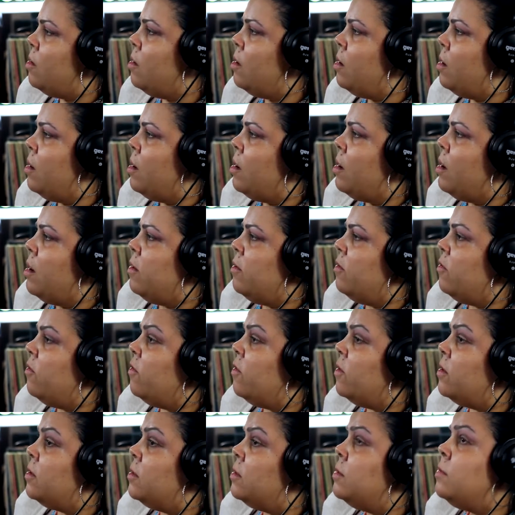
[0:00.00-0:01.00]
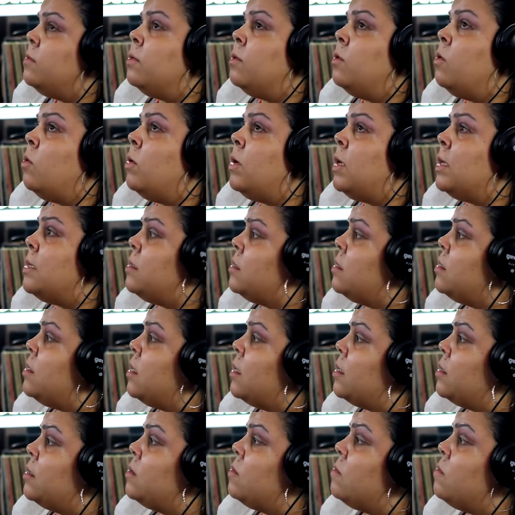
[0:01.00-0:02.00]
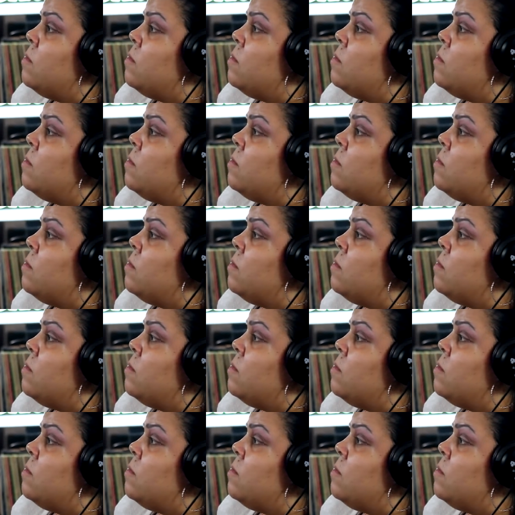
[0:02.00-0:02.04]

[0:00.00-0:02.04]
I was going on 6.